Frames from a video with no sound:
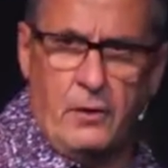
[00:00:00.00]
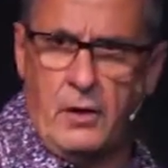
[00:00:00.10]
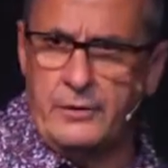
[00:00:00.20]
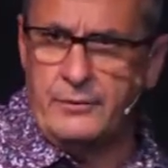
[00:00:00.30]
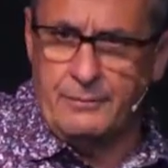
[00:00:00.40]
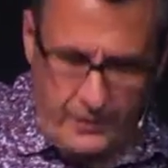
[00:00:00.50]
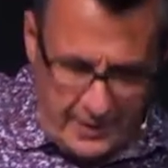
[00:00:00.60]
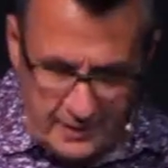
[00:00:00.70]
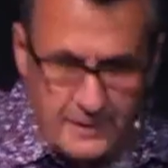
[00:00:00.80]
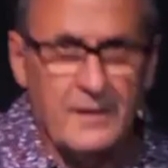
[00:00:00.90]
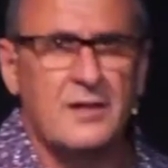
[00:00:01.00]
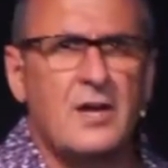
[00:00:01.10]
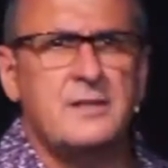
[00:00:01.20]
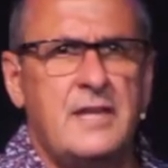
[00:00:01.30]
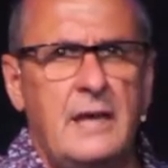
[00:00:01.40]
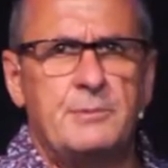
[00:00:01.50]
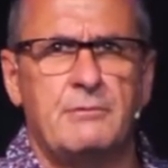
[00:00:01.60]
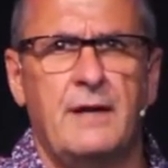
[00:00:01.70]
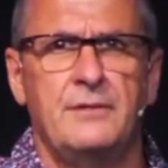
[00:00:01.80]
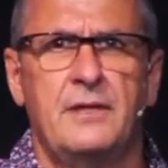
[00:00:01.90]
honoring way, God camps
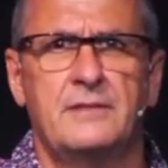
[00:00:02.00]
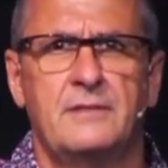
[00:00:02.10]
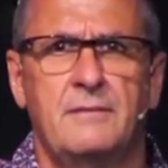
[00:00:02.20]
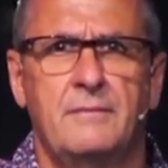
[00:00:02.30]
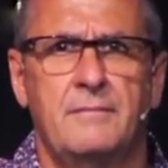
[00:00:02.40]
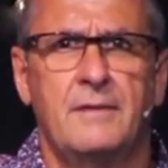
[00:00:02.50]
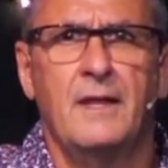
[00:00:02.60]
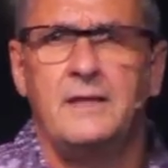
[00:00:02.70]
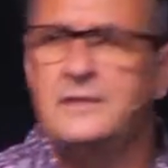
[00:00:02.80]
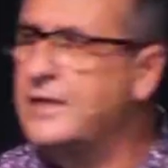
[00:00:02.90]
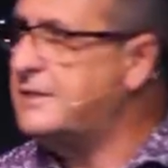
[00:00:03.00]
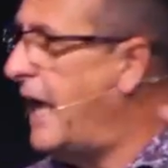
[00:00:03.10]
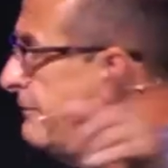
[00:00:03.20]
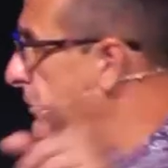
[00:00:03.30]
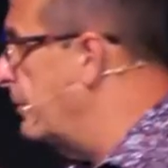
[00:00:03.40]
around us. You see, David was